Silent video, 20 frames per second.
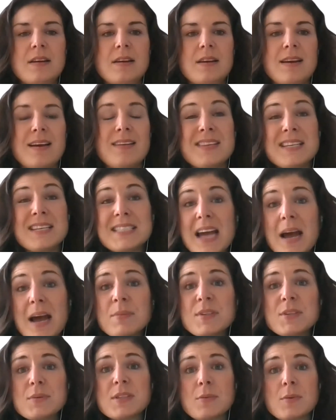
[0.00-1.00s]
And this
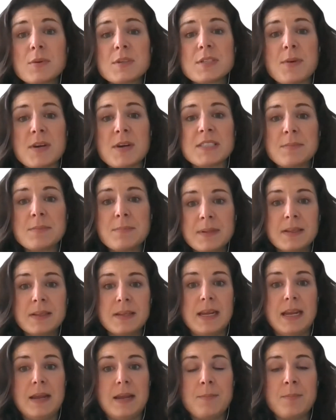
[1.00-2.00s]
comes with a
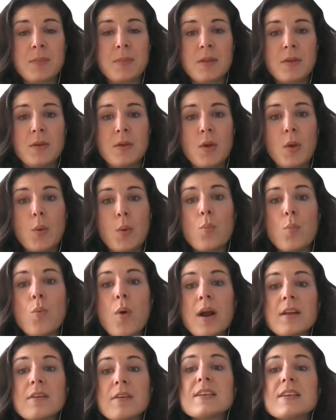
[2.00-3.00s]
responsibility.
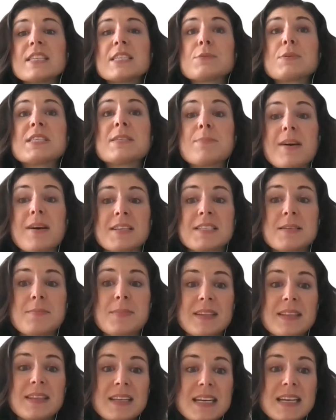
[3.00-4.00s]
One of these
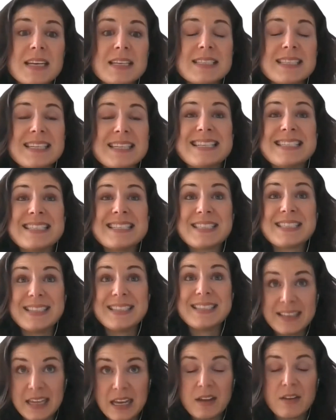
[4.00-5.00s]
responsibilities is to
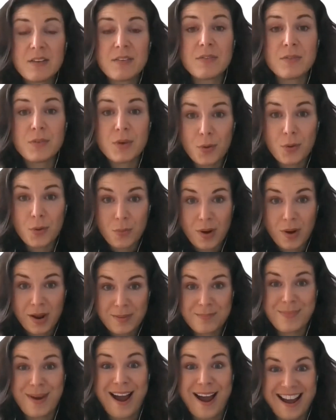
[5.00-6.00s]
leave no one
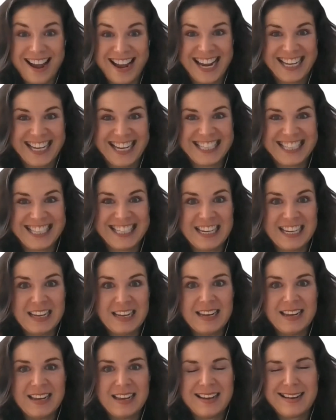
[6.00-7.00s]
behind.
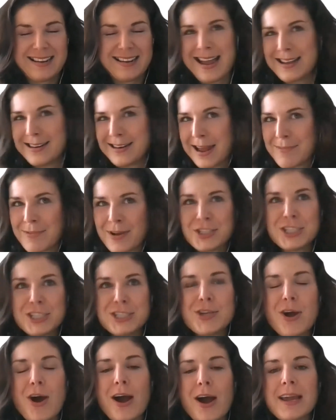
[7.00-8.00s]
And I'm not just
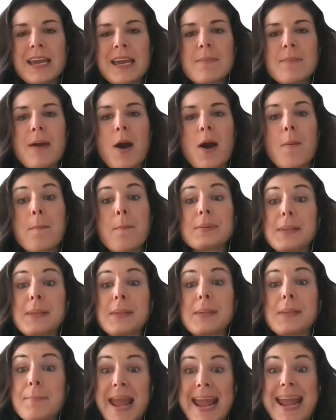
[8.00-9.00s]
talking about
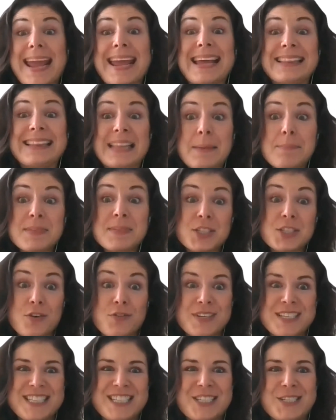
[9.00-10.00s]
paying lip
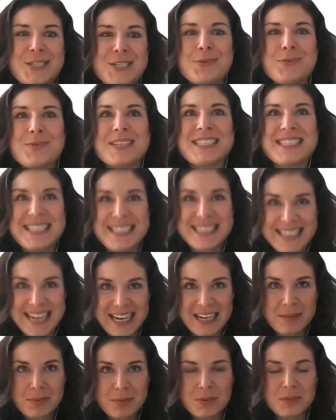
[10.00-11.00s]
service to a
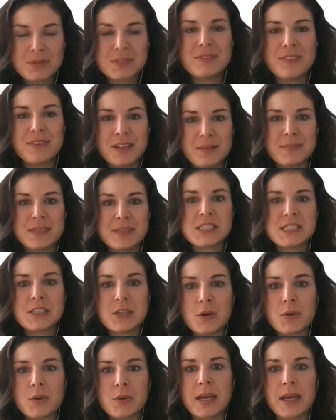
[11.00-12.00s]
sustainable development
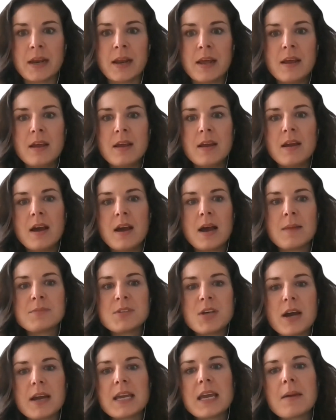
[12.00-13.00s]
slogan. I'm
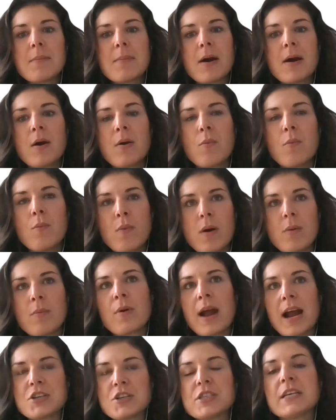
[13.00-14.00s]
talking about what we're
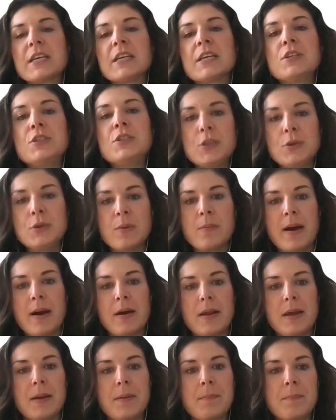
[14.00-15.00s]
actually going to do about
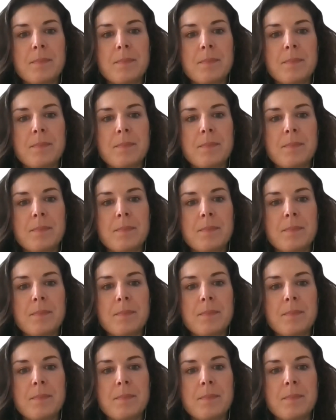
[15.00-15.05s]
it.